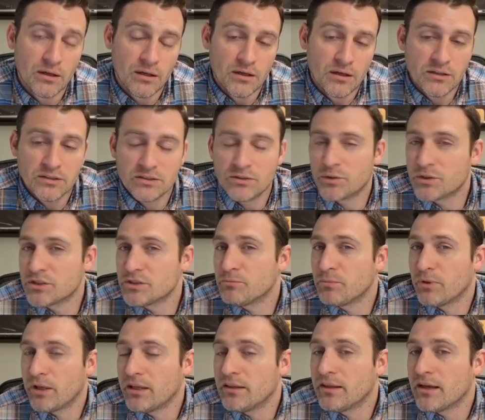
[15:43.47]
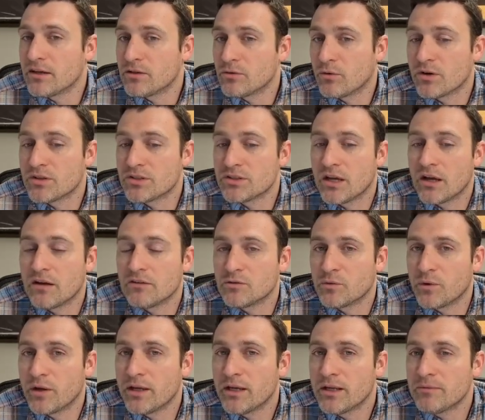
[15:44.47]
To explain that to ourselves,
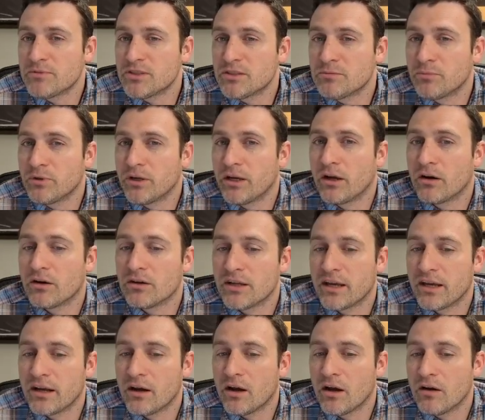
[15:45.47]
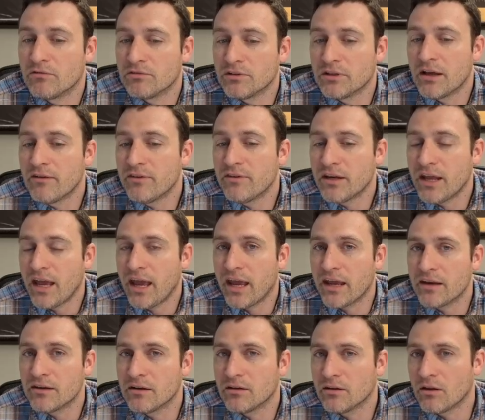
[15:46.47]
we end up splitting our data of love and
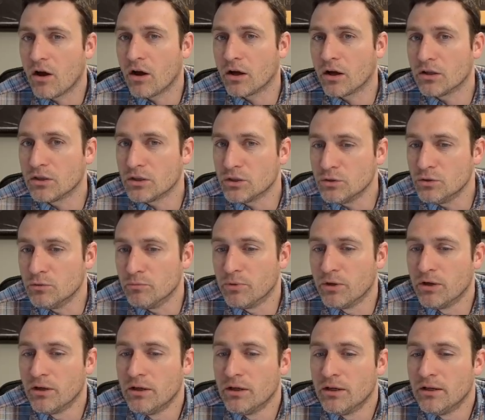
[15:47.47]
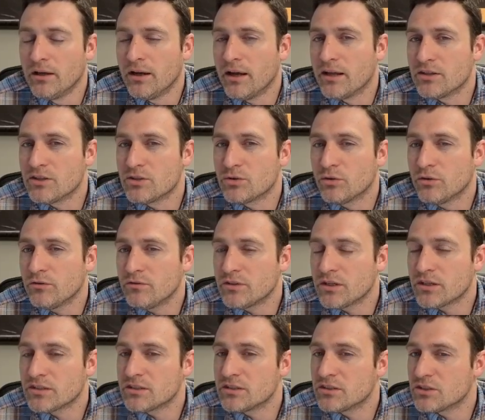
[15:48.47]
hate along a loop. It sort of
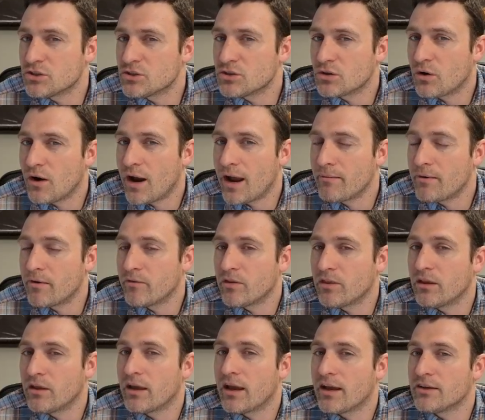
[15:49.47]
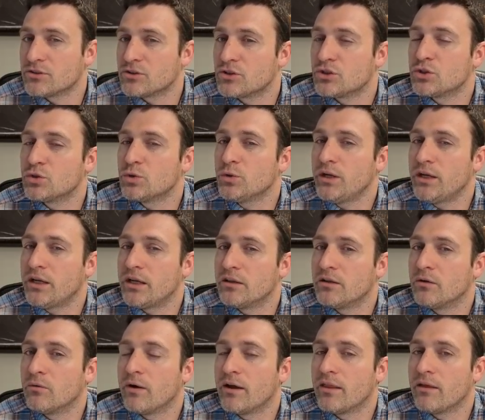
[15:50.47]
doesn't describe everything as a tree in the
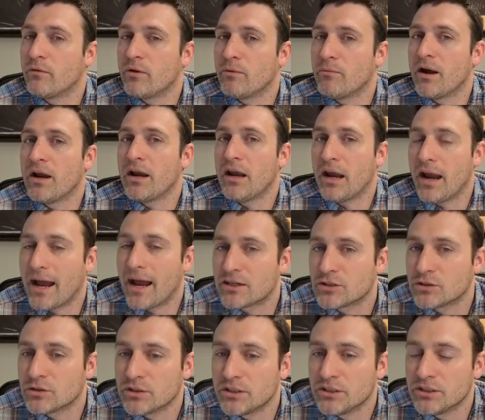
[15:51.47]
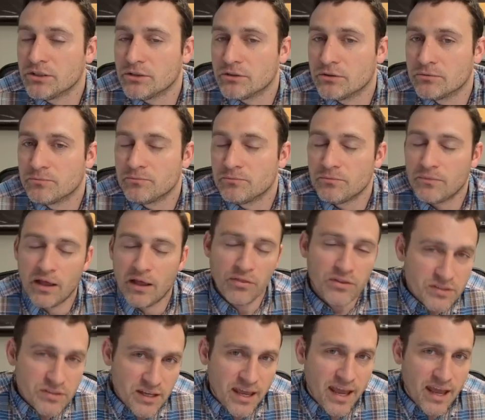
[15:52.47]
way that we might naturally do. Now,
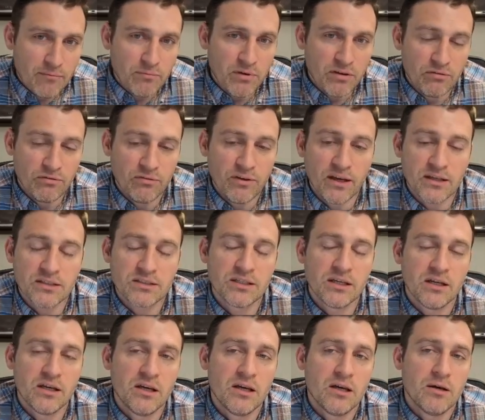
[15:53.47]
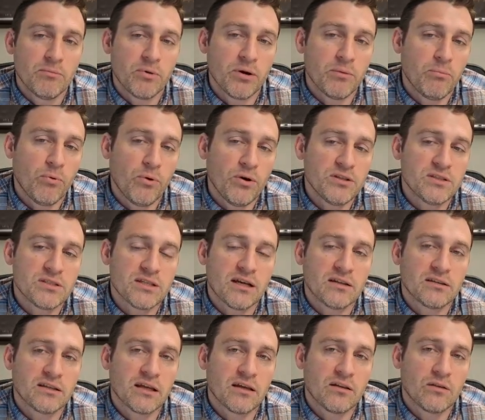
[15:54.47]
this can be fixed, but it points out
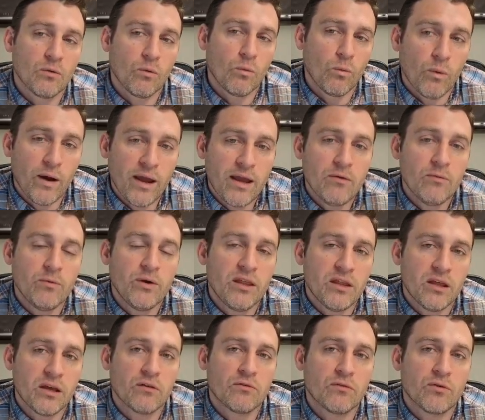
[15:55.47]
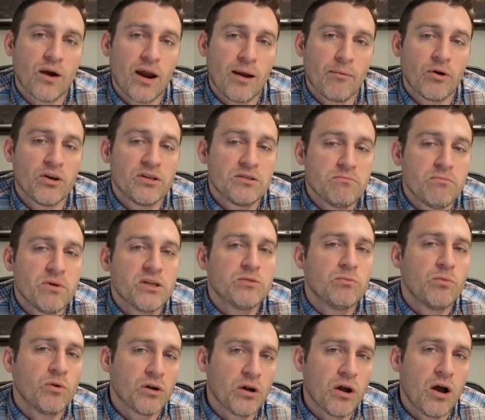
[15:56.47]
that the way we think of grammar is much
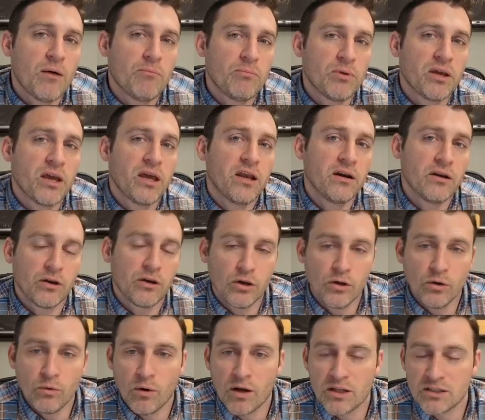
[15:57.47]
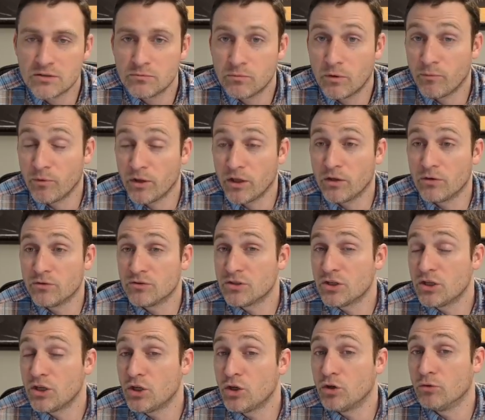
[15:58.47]
more complicated and nuanced when we use
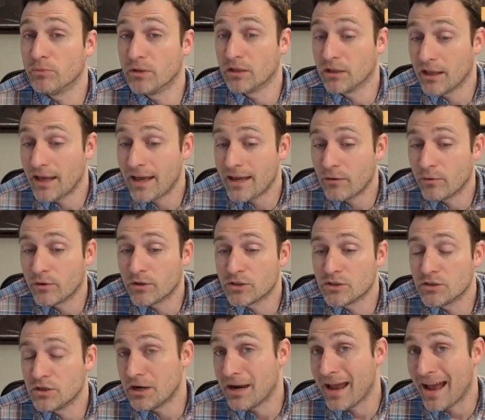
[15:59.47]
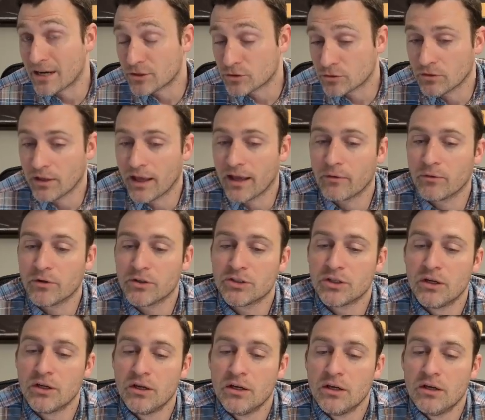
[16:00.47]
human language, natural language.
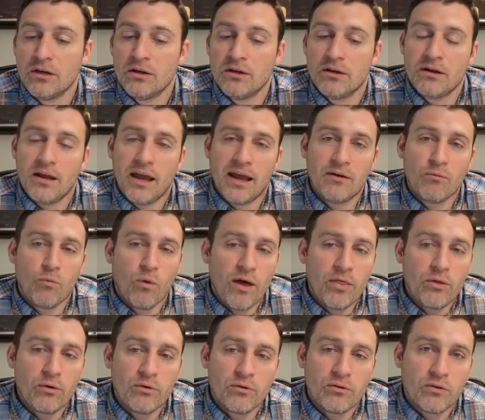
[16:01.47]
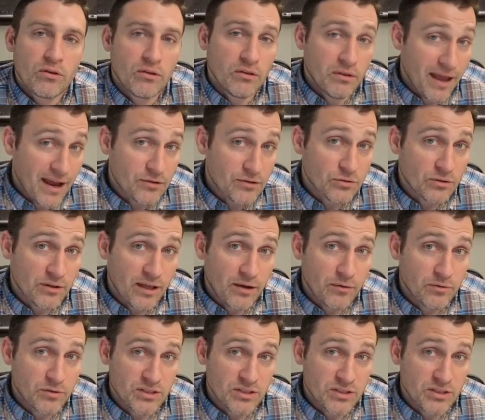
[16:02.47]
And whether natural languages,